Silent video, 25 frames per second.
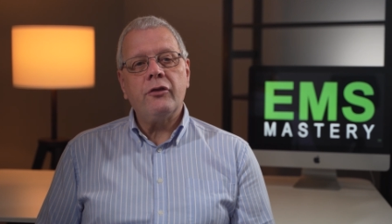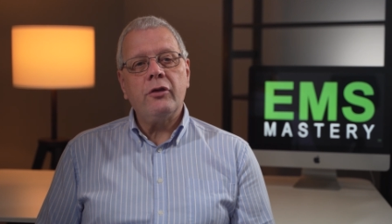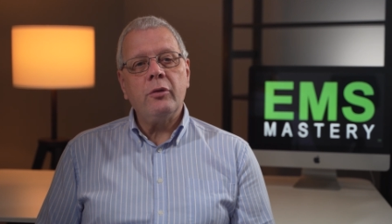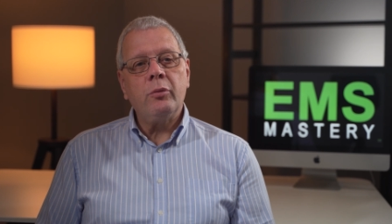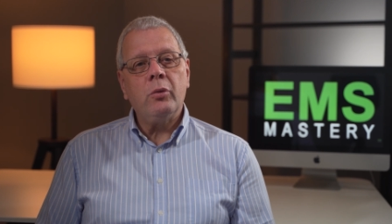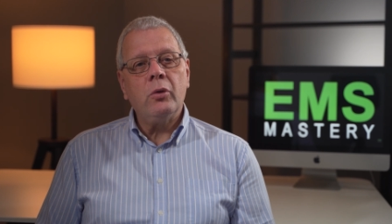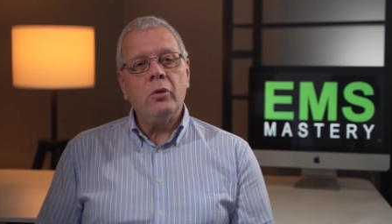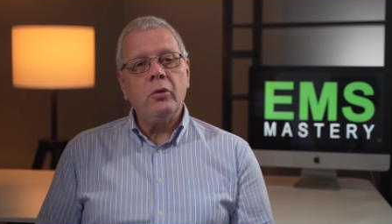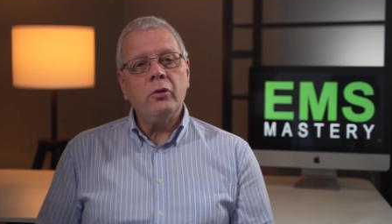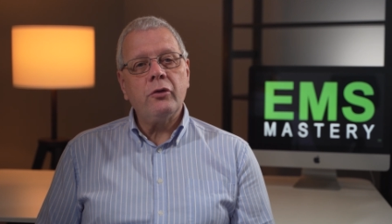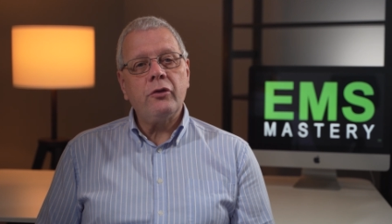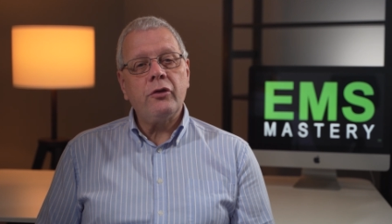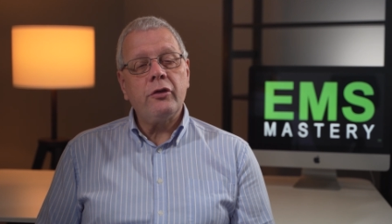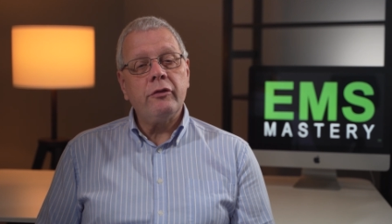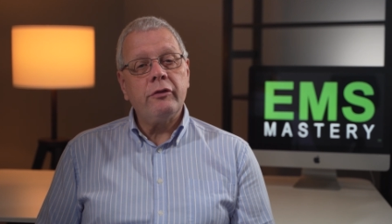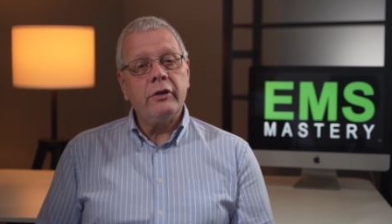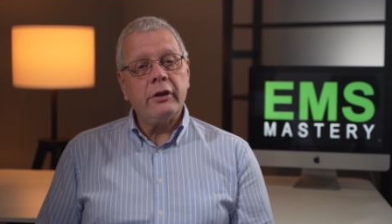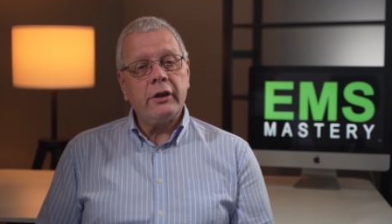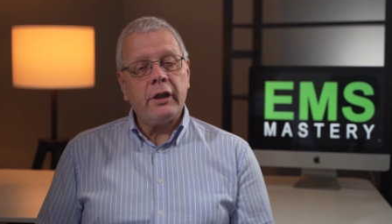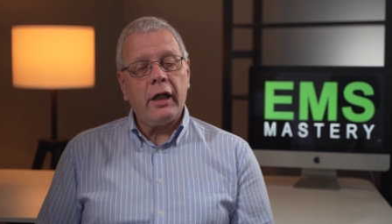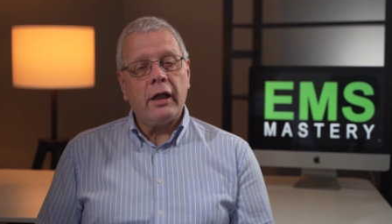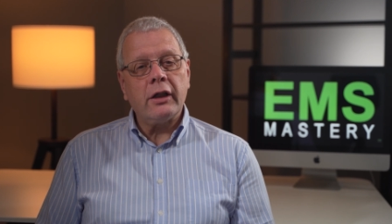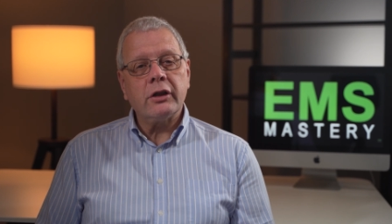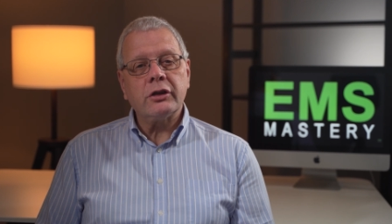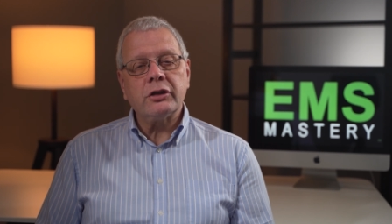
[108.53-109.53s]
towards the
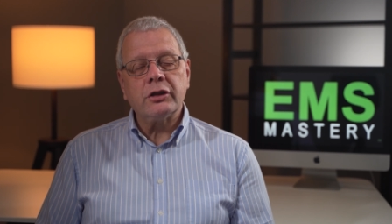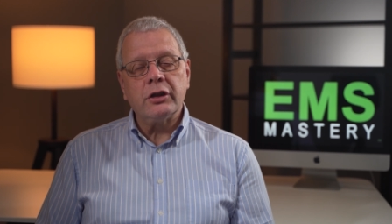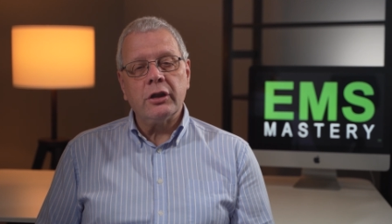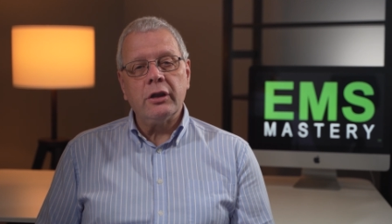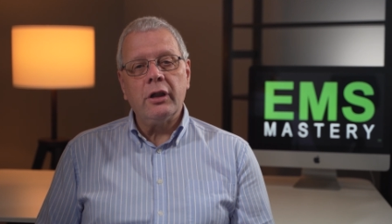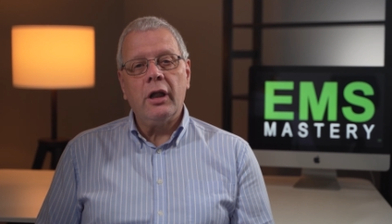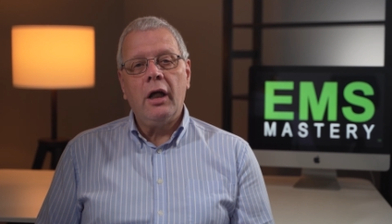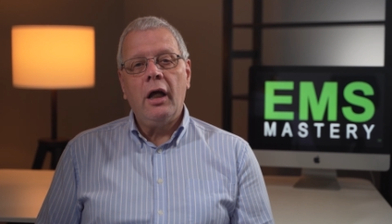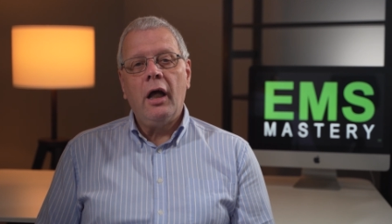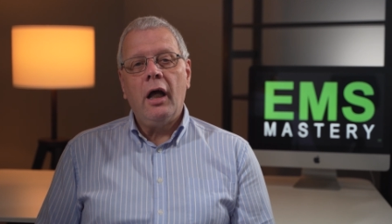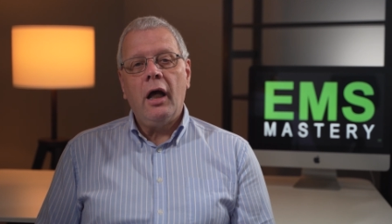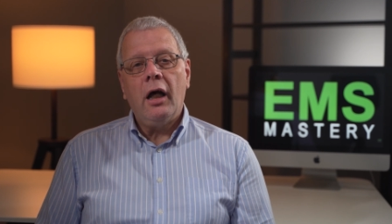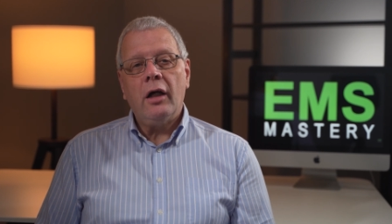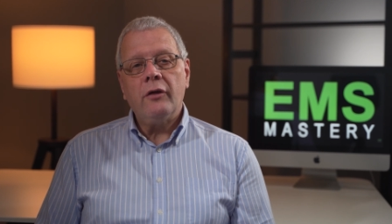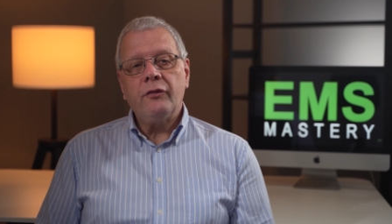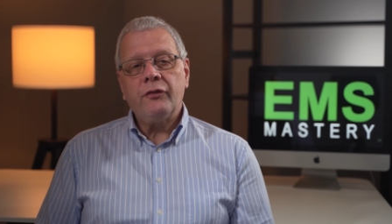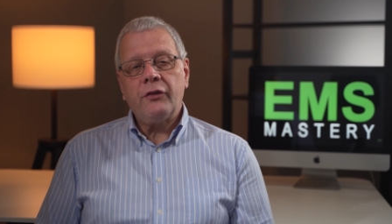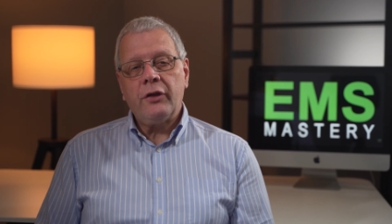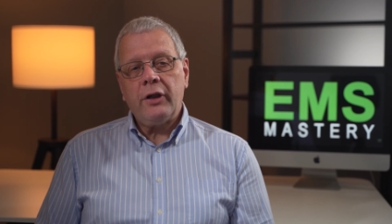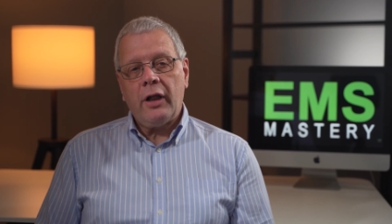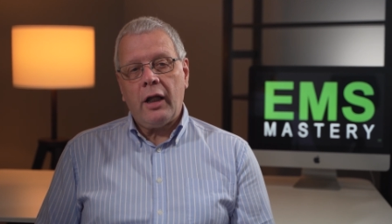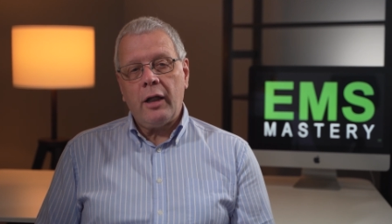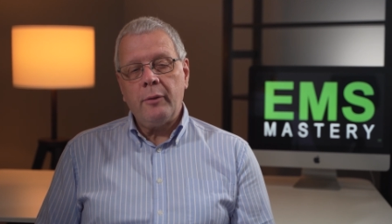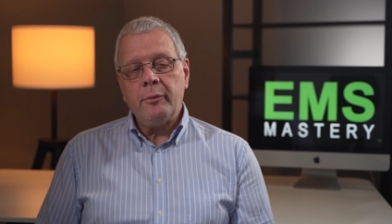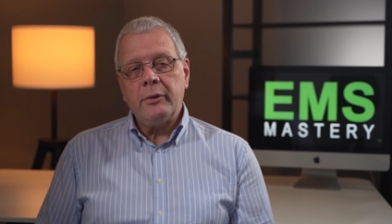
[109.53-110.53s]
reduction of
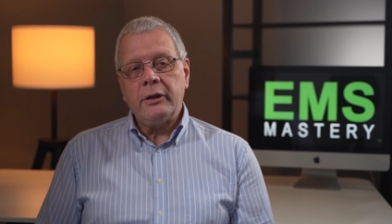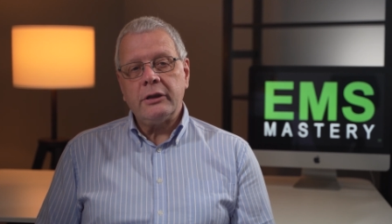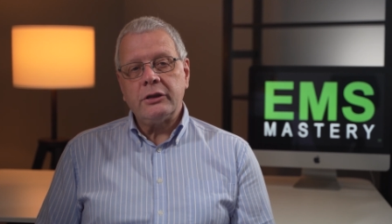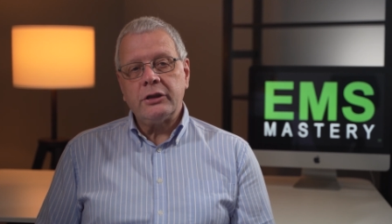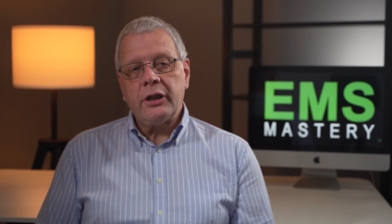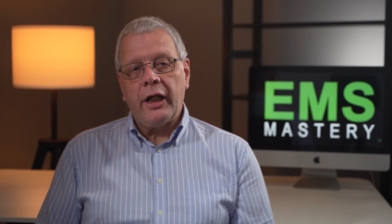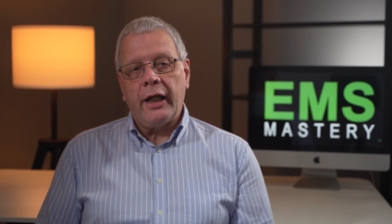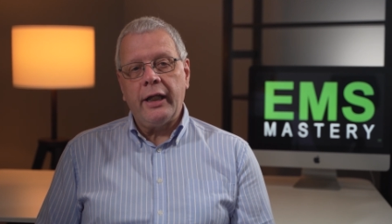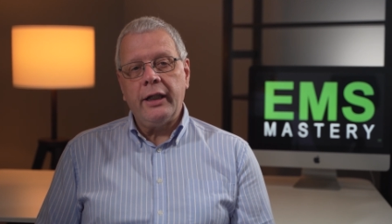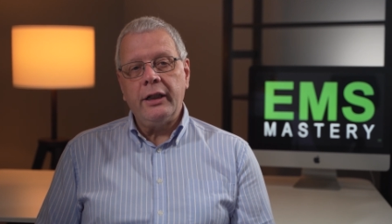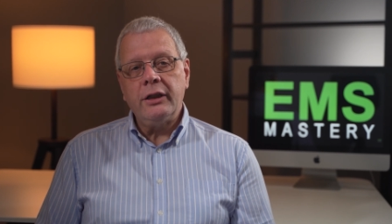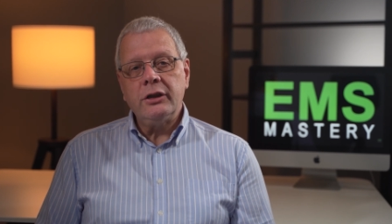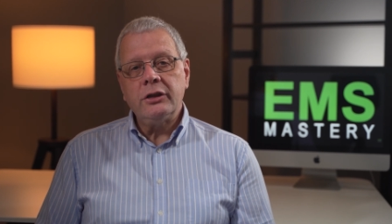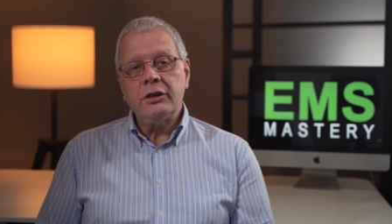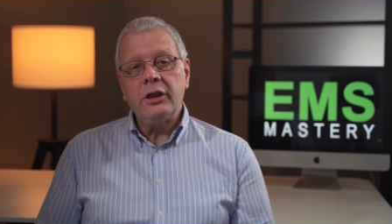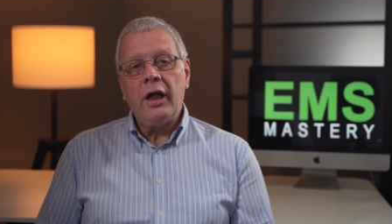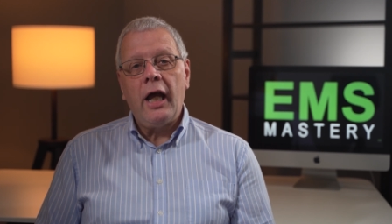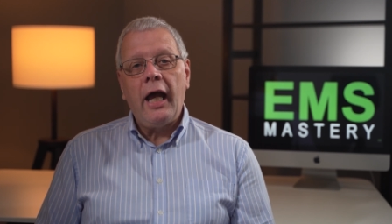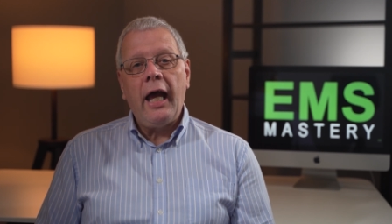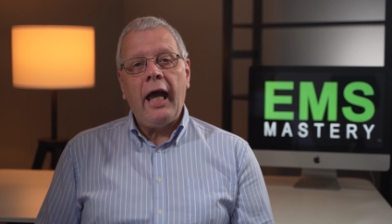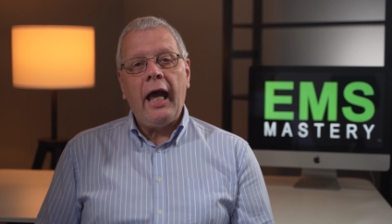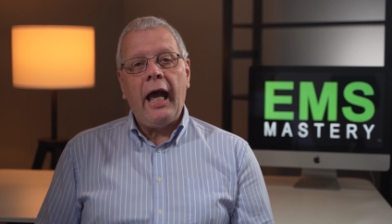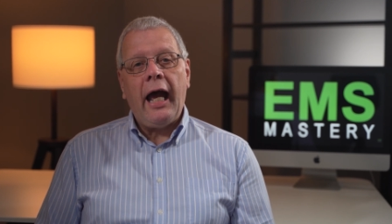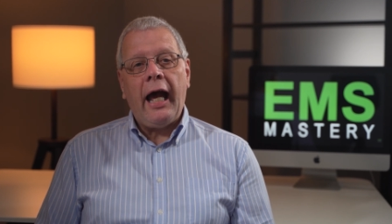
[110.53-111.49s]
climate change